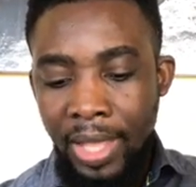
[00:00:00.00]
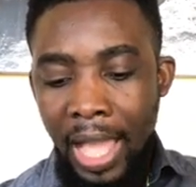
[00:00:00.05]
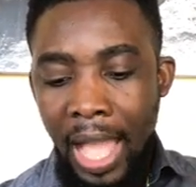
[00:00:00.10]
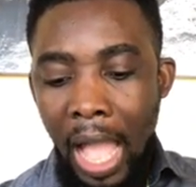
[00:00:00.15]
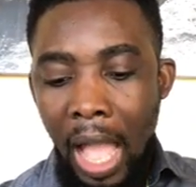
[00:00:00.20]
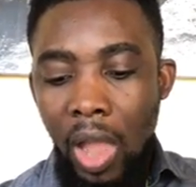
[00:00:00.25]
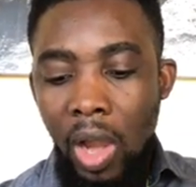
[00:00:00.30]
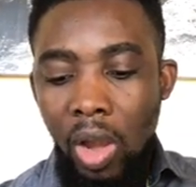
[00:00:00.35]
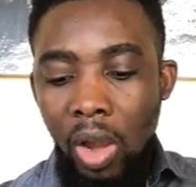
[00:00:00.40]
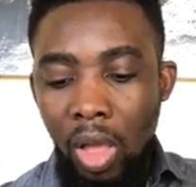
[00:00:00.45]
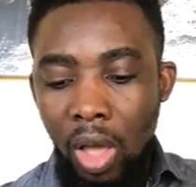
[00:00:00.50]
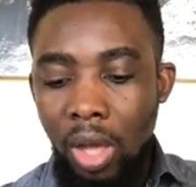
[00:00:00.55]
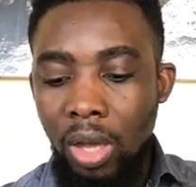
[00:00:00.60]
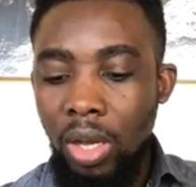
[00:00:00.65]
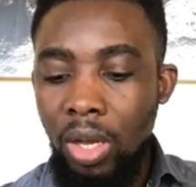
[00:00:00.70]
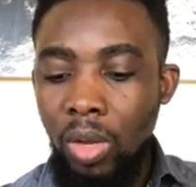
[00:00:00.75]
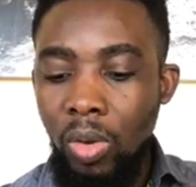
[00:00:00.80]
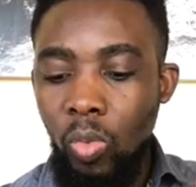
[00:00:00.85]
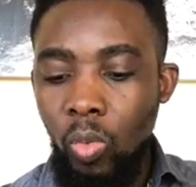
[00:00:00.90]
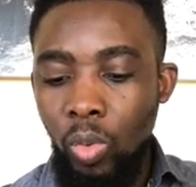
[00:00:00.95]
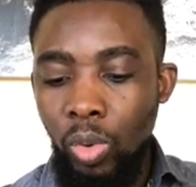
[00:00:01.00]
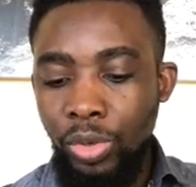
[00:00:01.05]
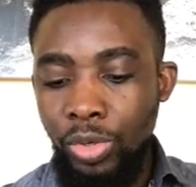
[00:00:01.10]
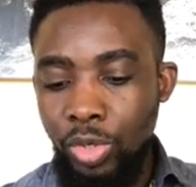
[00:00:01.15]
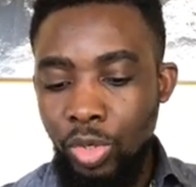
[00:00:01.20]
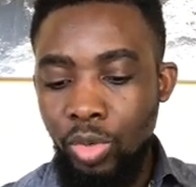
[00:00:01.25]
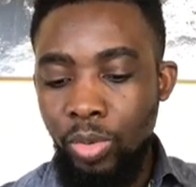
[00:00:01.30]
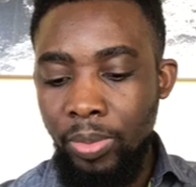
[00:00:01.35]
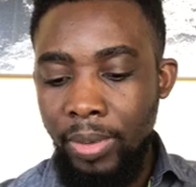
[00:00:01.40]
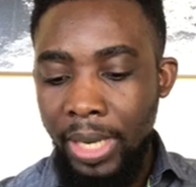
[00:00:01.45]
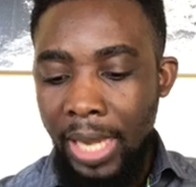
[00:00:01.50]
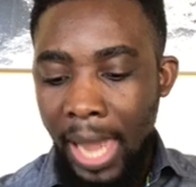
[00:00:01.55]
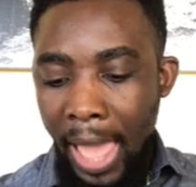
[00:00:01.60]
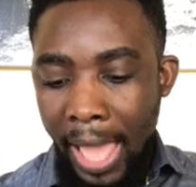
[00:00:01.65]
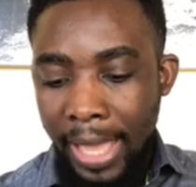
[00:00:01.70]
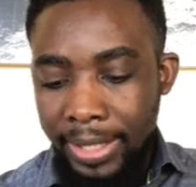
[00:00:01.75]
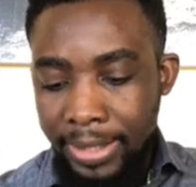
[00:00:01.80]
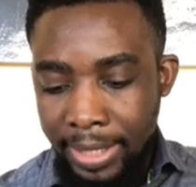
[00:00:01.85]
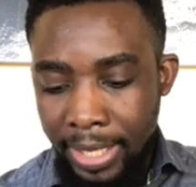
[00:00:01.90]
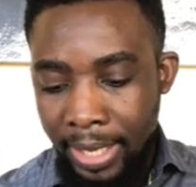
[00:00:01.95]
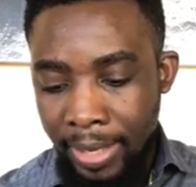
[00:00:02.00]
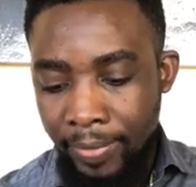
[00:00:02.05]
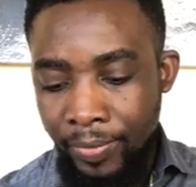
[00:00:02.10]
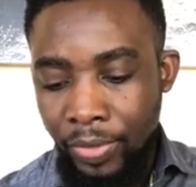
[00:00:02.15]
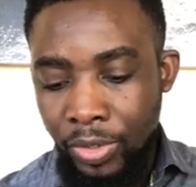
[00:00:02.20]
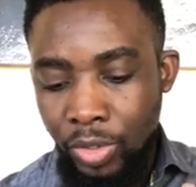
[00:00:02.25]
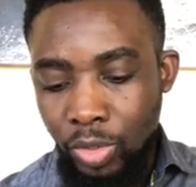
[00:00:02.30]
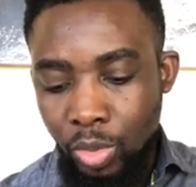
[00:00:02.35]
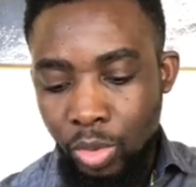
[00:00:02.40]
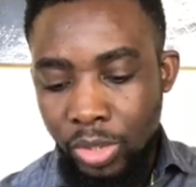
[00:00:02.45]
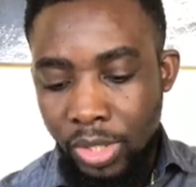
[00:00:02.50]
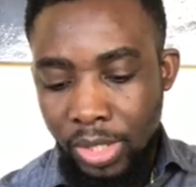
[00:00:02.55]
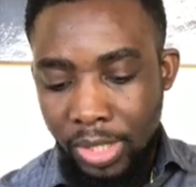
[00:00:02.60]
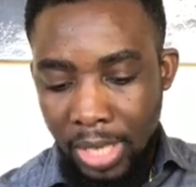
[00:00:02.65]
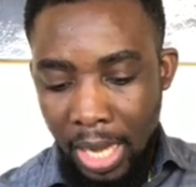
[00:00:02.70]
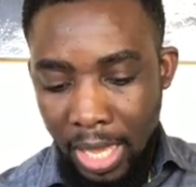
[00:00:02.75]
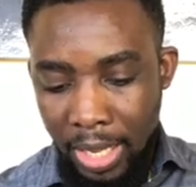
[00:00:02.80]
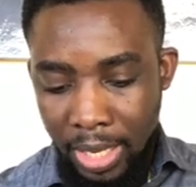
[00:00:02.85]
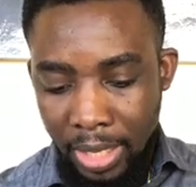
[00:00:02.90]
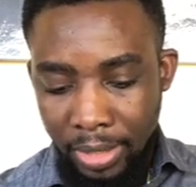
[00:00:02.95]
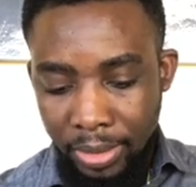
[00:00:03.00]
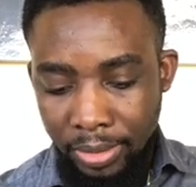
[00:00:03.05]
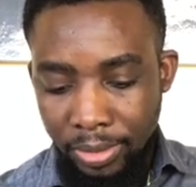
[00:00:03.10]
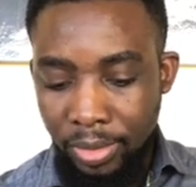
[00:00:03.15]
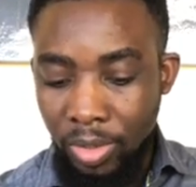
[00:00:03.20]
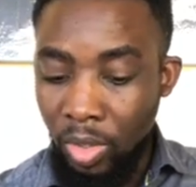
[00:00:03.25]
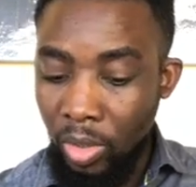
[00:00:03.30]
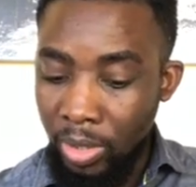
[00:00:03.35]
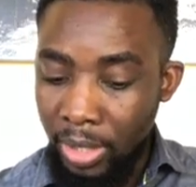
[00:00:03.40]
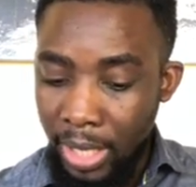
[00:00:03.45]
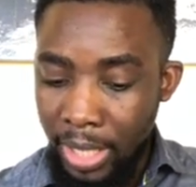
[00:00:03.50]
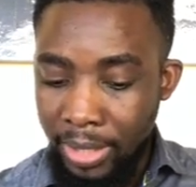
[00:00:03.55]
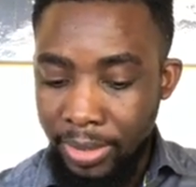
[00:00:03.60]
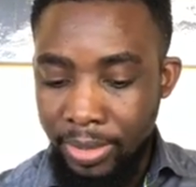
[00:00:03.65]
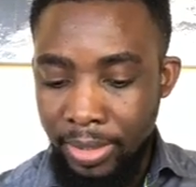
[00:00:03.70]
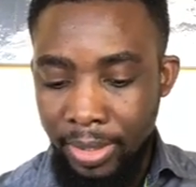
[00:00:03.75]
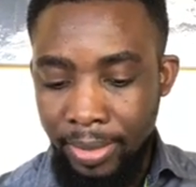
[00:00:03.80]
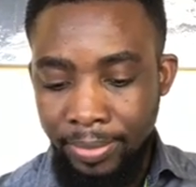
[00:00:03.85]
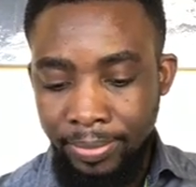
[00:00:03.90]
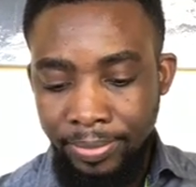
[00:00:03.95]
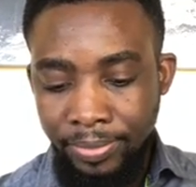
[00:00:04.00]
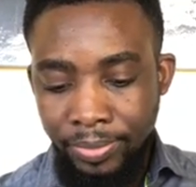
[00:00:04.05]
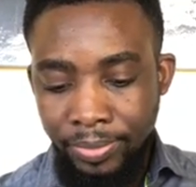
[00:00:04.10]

How long will you lie there, you sluggard or lazy?